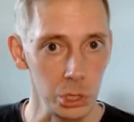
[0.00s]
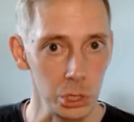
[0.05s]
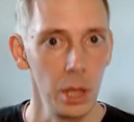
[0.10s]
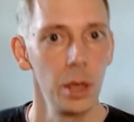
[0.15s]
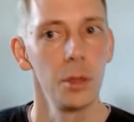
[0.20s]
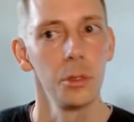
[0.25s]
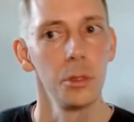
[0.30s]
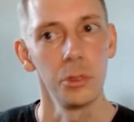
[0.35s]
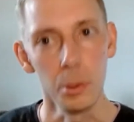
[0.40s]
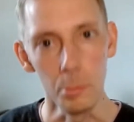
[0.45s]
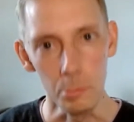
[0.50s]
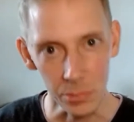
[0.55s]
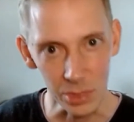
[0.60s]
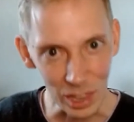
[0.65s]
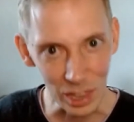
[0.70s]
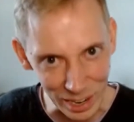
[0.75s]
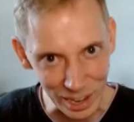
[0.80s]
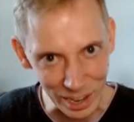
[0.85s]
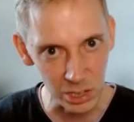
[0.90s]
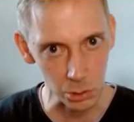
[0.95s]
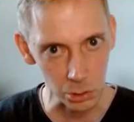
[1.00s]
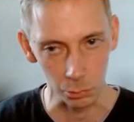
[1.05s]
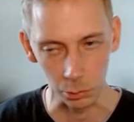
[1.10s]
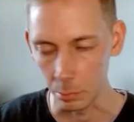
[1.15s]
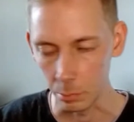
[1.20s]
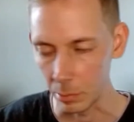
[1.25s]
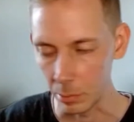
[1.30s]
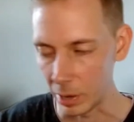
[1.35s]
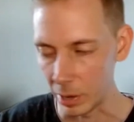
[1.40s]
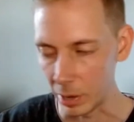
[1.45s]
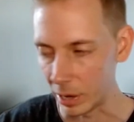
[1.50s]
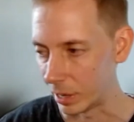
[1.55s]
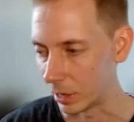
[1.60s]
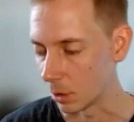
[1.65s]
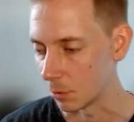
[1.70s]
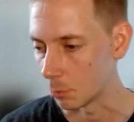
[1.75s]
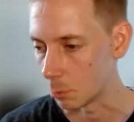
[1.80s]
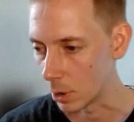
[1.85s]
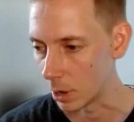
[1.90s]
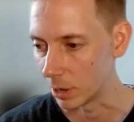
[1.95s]
the literal meaning of
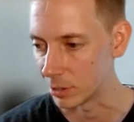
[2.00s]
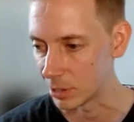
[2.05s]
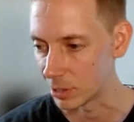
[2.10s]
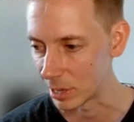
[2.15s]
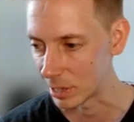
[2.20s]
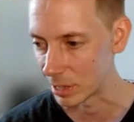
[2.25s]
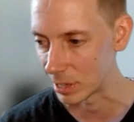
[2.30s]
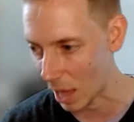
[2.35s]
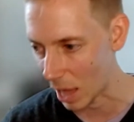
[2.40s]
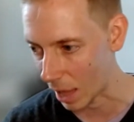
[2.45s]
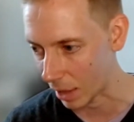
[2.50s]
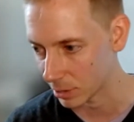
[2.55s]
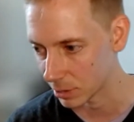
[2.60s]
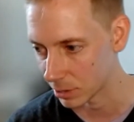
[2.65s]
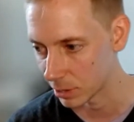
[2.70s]
words in a text.